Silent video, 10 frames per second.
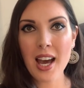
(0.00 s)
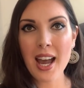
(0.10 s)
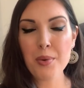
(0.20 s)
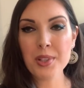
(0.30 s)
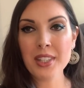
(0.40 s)

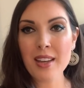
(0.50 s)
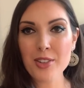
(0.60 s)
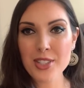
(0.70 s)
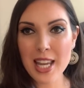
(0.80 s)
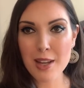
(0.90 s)
I will
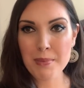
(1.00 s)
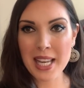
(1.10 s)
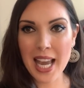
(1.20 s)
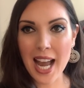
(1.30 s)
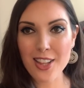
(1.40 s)
never take my
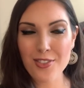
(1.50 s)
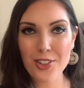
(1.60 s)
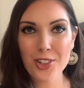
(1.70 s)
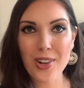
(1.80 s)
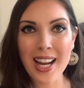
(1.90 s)
cats for
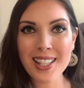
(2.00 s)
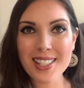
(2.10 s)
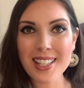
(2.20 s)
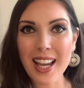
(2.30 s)
granted